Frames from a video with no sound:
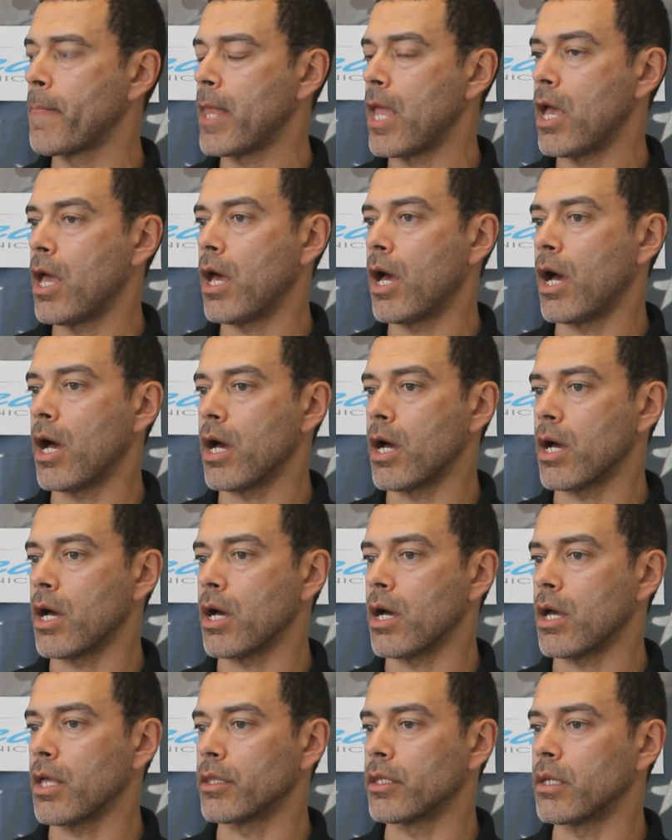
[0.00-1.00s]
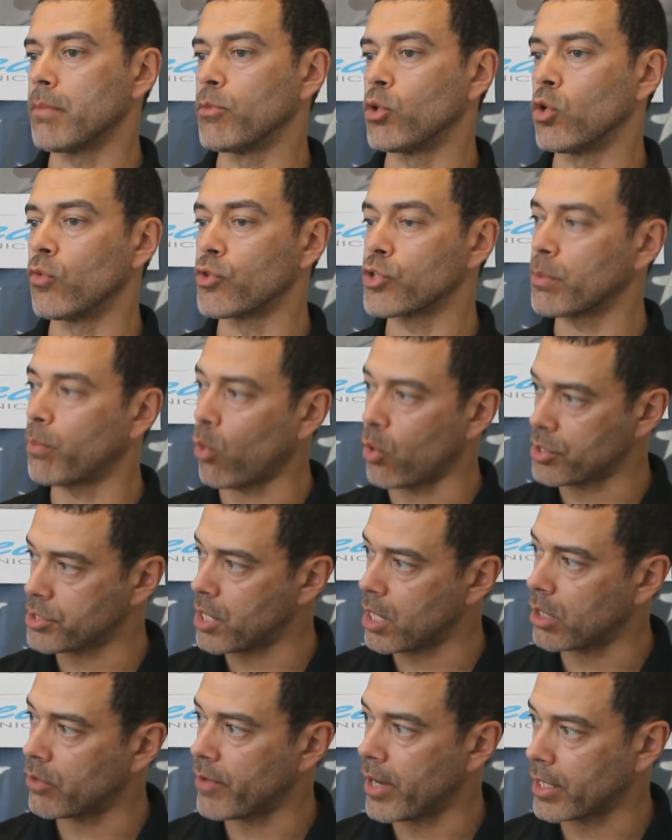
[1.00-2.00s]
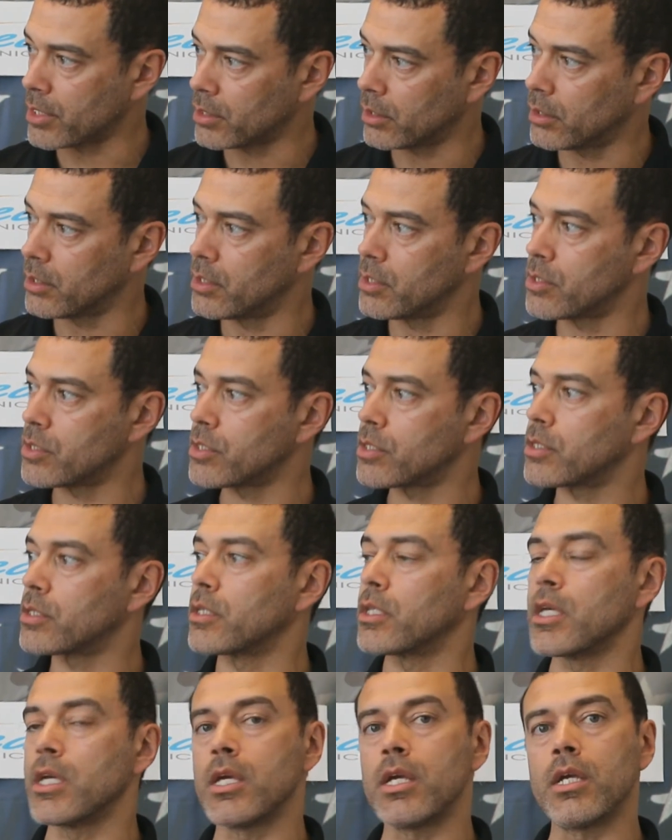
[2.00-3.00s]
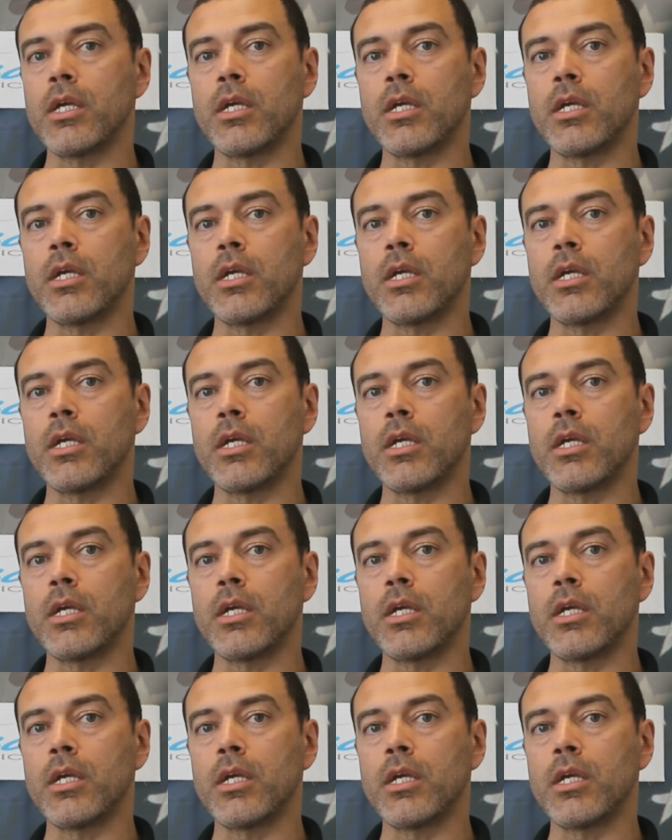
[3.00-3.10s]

the Maneuver Support Center of Excellence, the